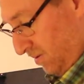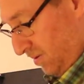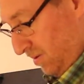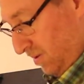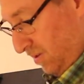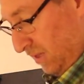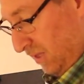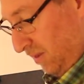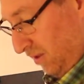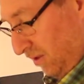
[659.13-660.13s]
You
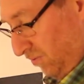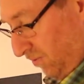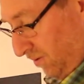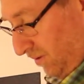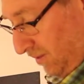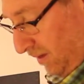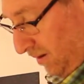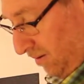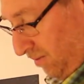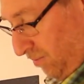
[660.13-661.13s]
see there's a drawer in
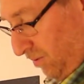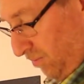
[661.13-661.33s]
there with